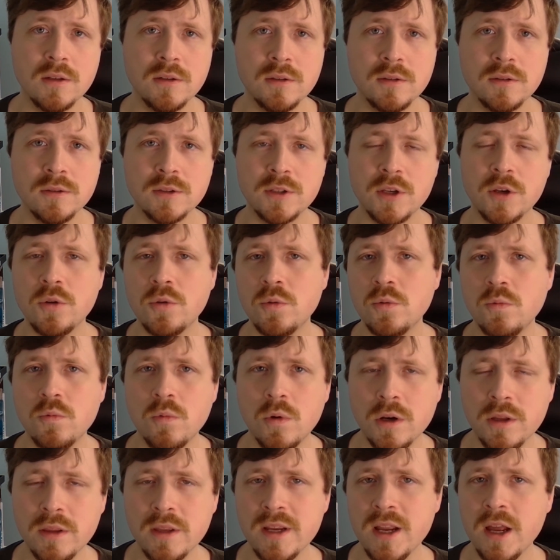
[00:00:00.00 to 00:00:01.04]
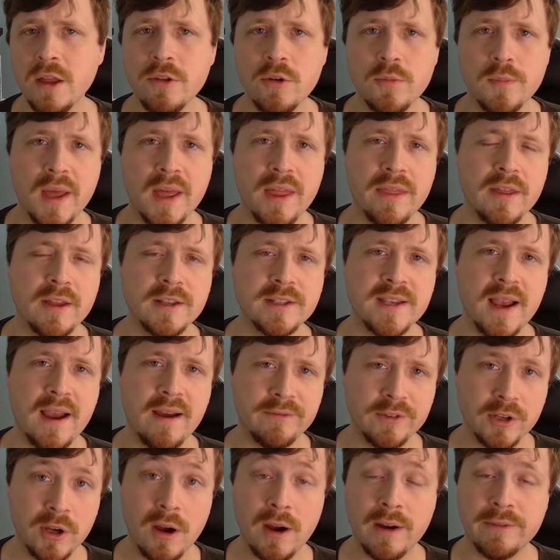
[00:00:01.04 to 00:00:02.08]
So what do the other methods
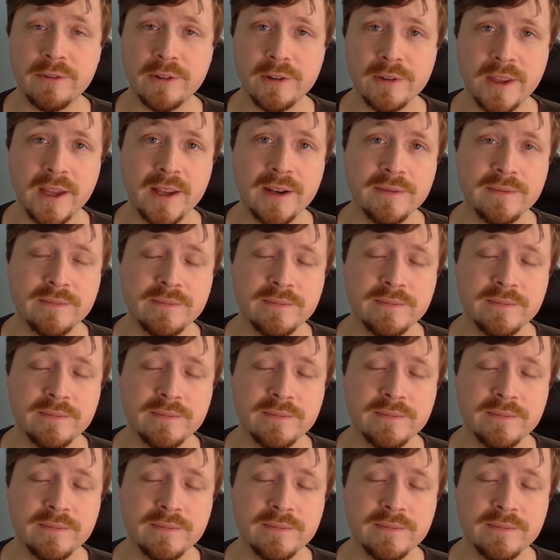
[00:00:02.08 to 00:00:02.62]
have to offer then?